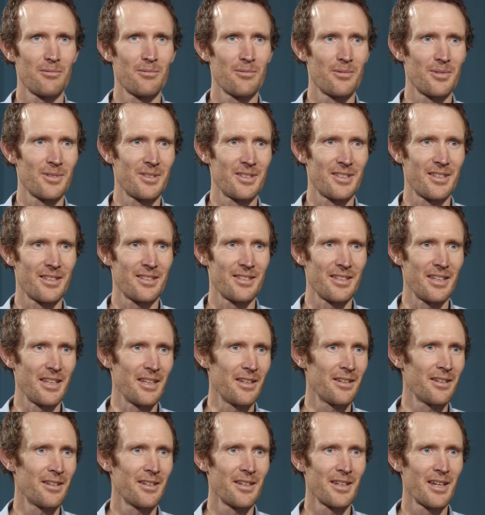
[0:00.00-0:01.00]
was just
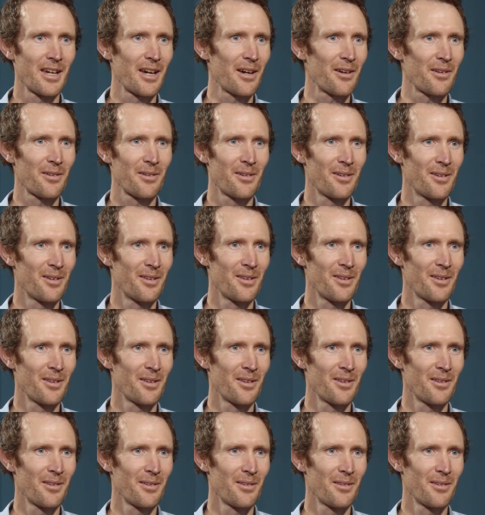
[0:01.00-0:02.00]
editing out
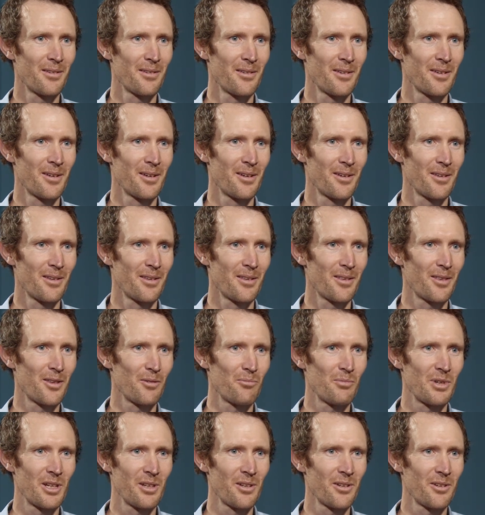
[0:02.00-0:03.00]
the
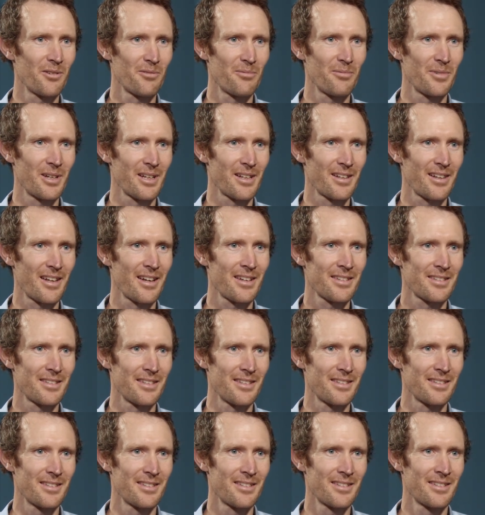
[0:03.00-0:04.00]
middle of my
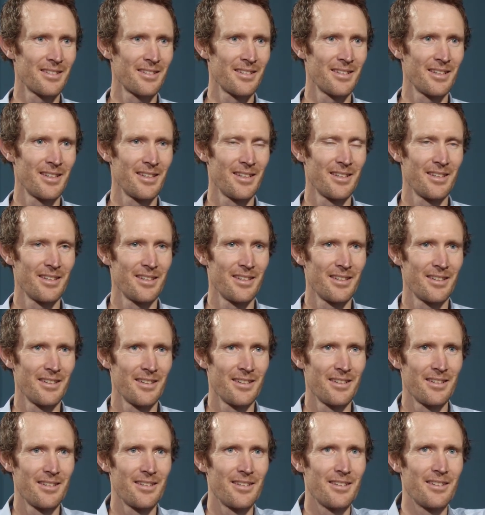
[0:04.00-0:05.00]
classes,
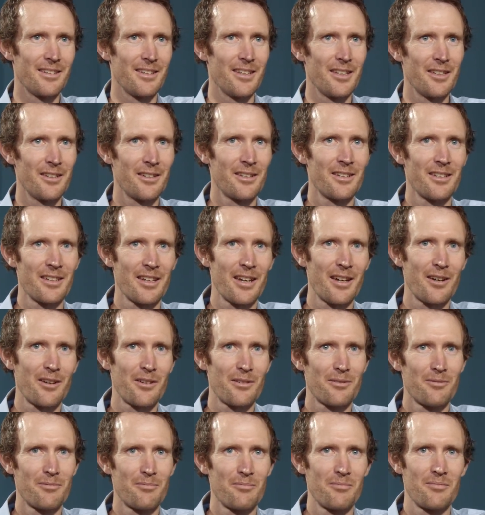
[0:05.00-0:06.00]
editing out
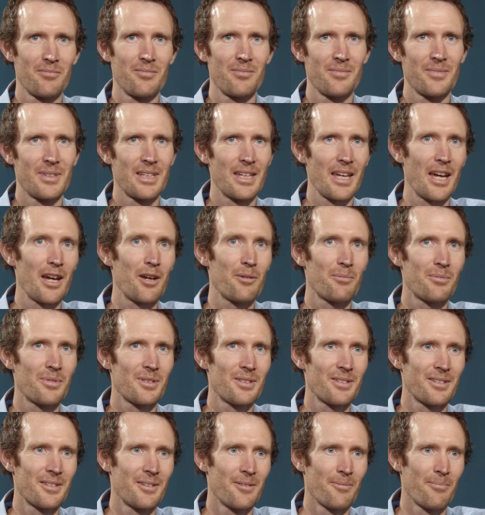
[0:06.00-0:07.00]

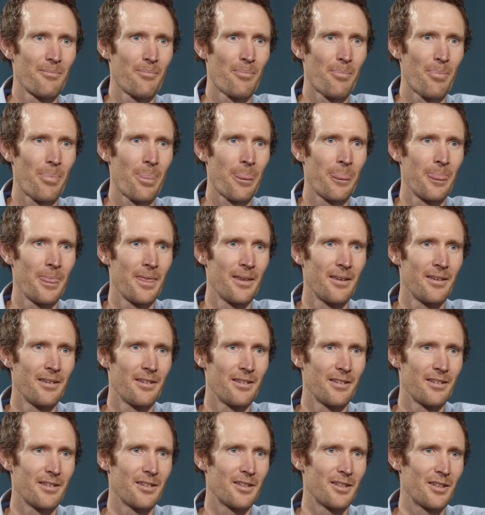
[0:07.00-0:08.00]
gaps,
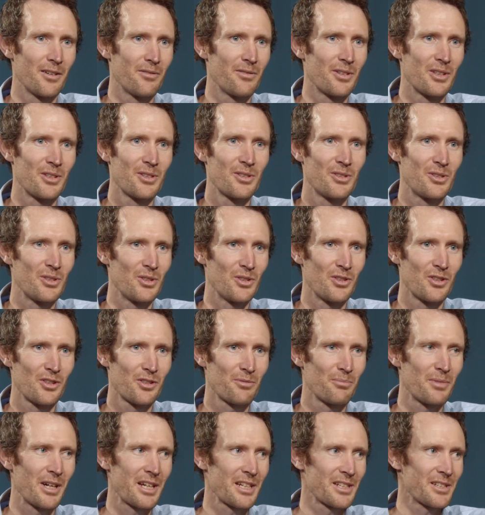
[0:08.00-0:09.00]
giving students
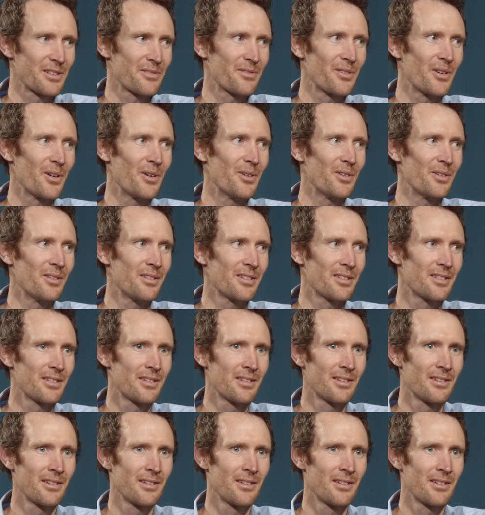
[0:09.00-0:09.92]
microphones,